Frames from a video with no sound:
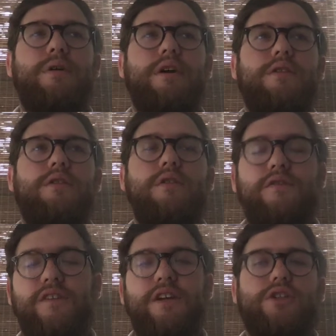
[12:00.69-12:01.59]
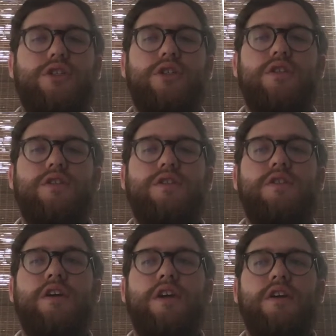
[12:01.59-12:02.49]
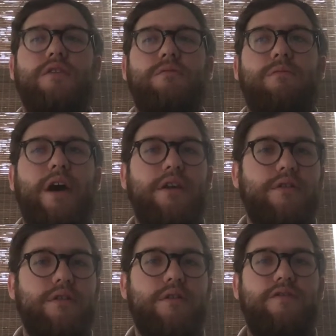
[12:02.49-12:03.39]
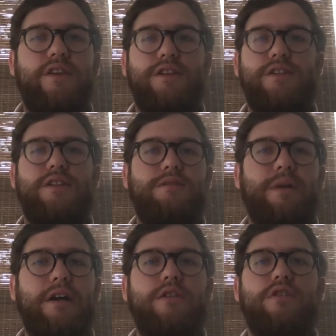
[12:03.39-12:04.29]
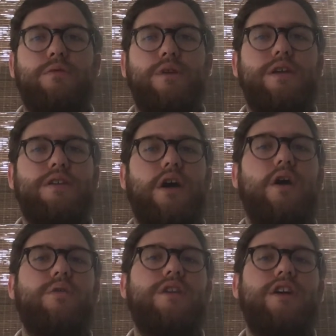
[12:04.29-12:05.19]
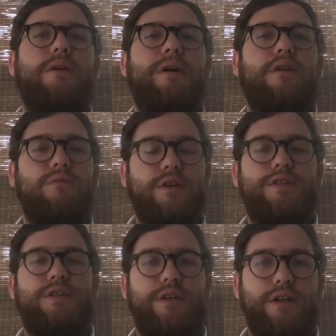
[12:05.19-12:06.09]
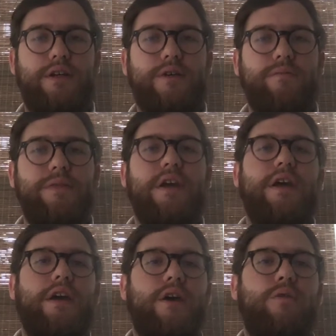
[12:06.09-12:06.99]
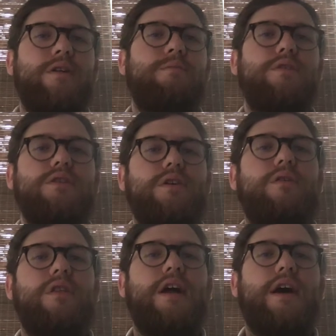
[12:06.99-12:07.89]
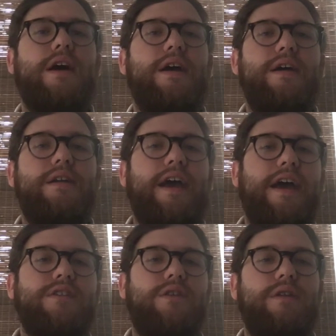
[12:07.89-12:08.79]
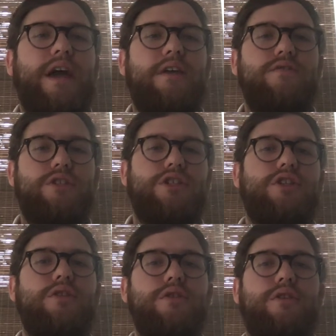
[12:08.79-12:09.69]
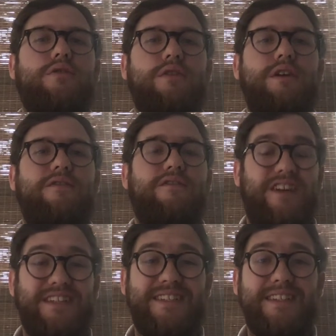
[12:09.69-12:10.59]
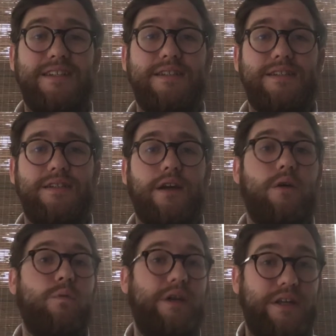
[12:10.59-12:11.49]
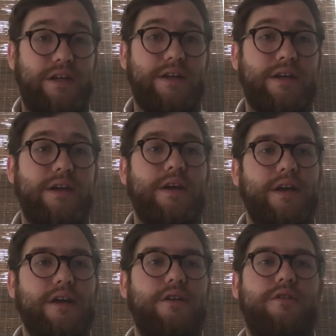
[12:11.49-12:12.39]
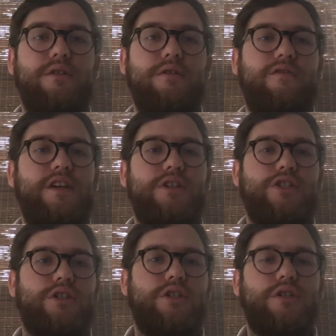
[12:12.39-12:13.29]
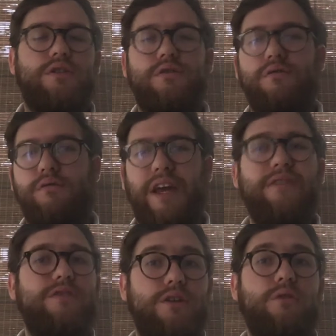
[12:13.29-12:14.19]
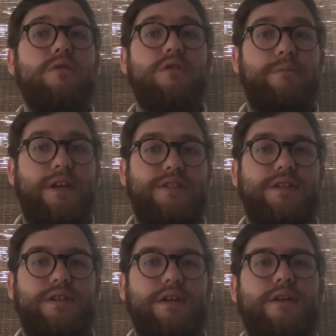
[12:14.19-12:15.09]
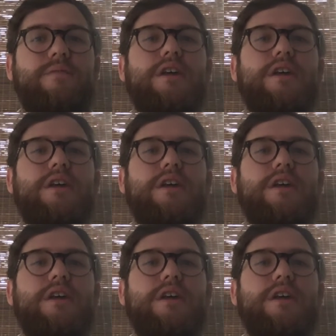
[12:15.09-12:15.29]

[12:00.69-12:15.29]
But new features, minor little fixes, minor tweaks only come out once a year. QuickBooks Online has on average 2 to 3 fixes a week and a new feature every quarter, basically.